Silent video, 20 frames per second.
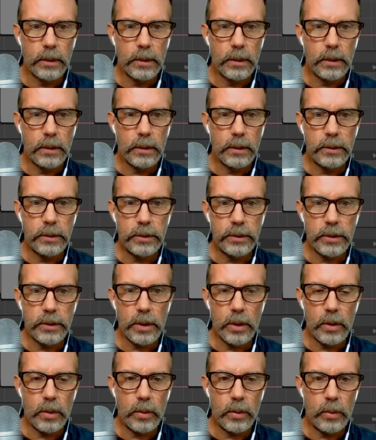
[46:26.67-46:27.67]

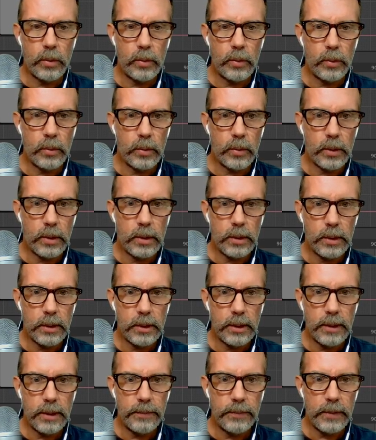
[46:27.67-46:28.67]
So
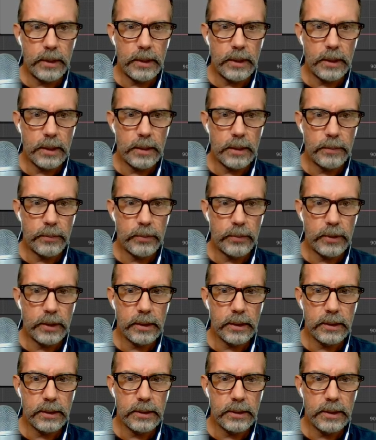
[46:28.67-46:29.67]
let me bring
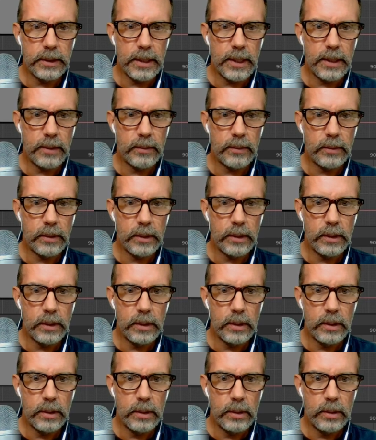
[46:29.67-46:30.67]
this down
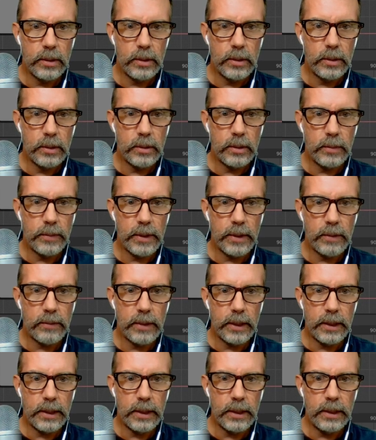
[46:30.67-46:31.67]
to about
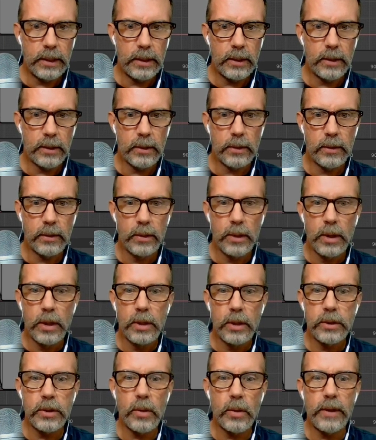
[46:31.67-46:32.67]
right here.
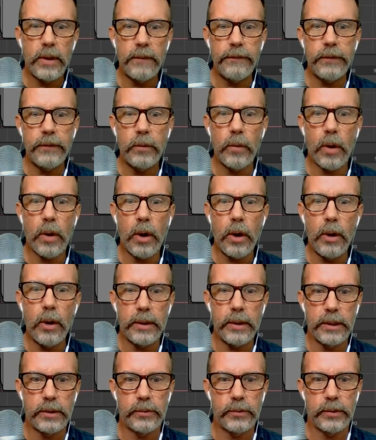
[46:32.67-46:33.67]
So if you are
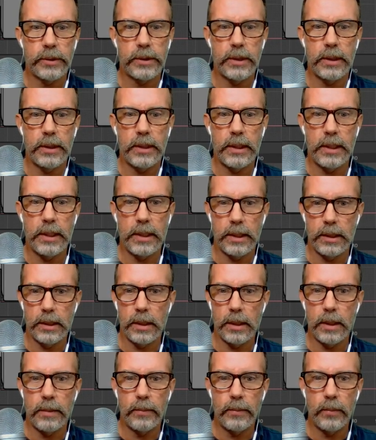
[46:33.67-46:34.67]
interested in
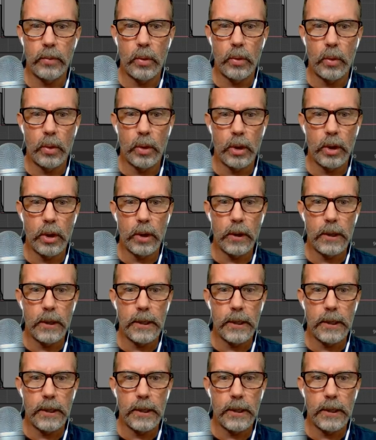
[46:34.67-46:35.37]
a more